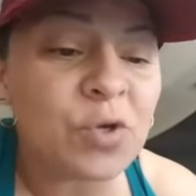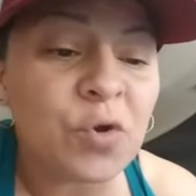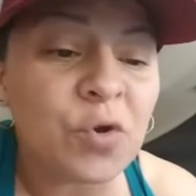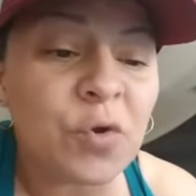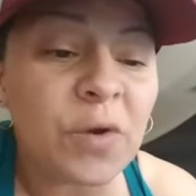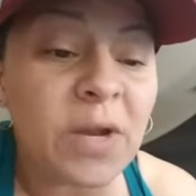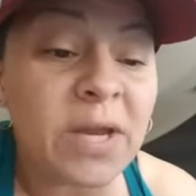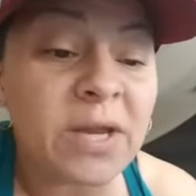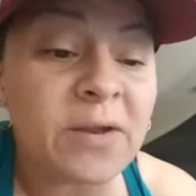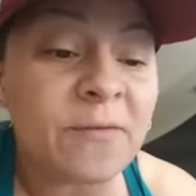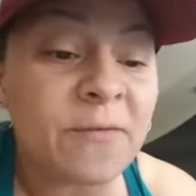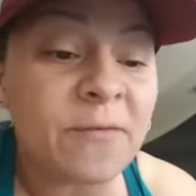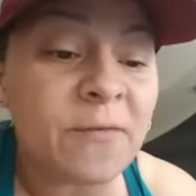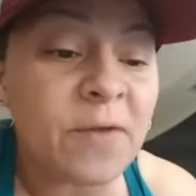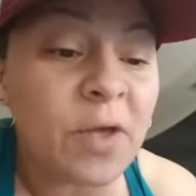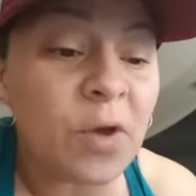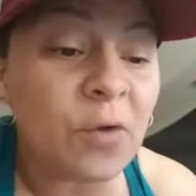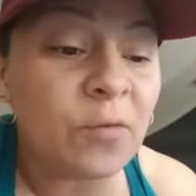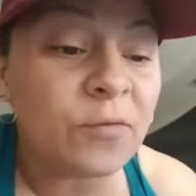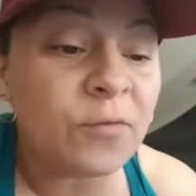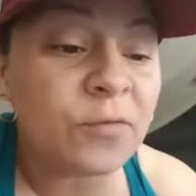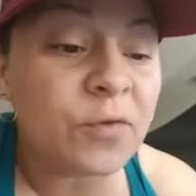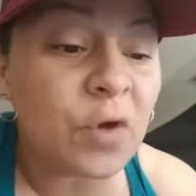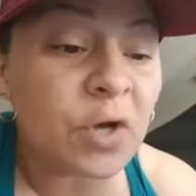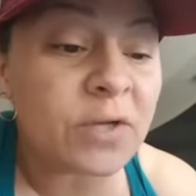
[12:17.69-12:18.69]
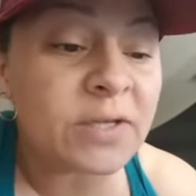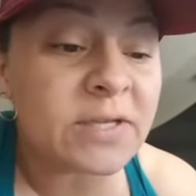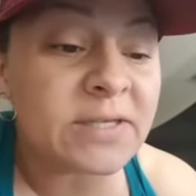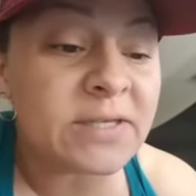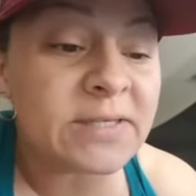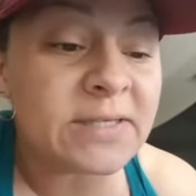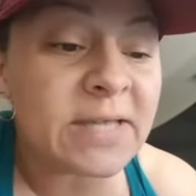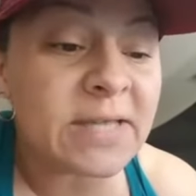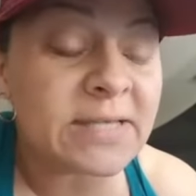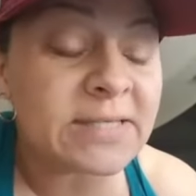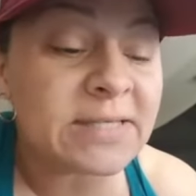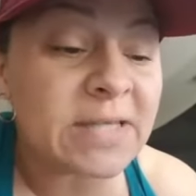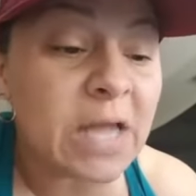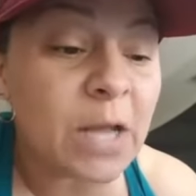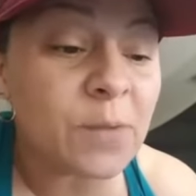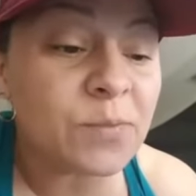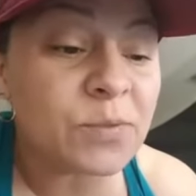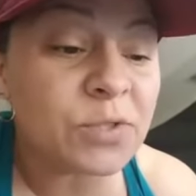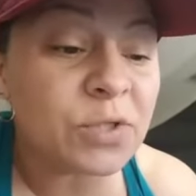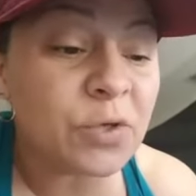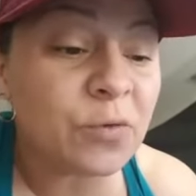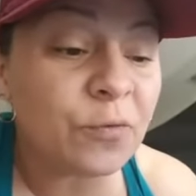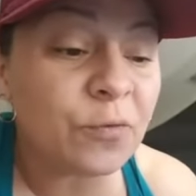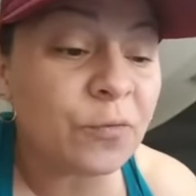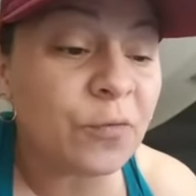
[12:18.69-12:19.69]
create a veil of darkness that
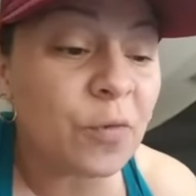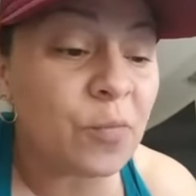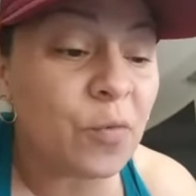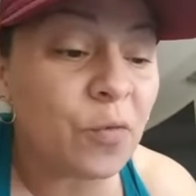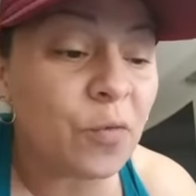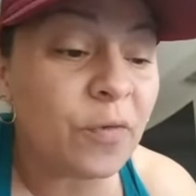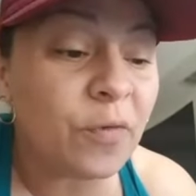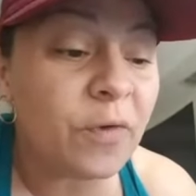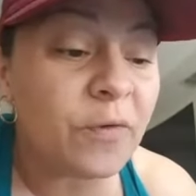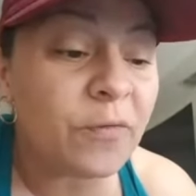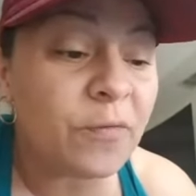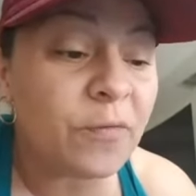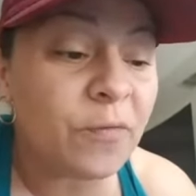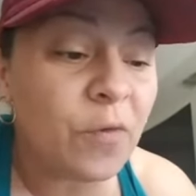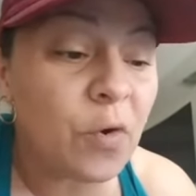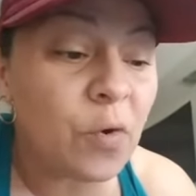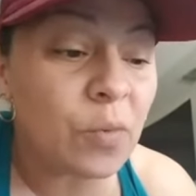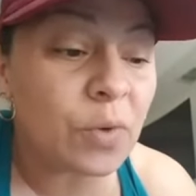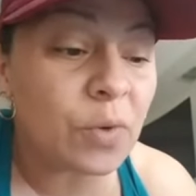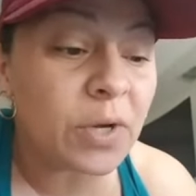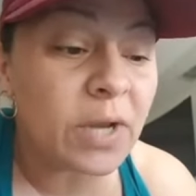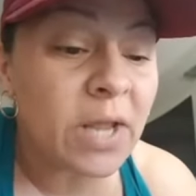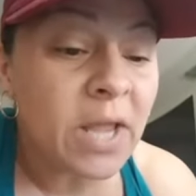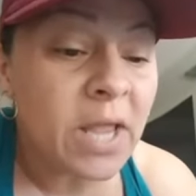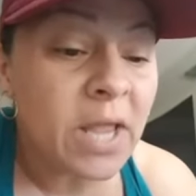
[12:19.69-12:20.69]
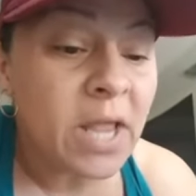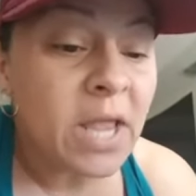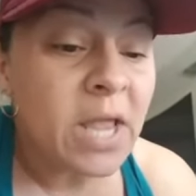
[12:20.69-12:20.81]
stops you from moving forward.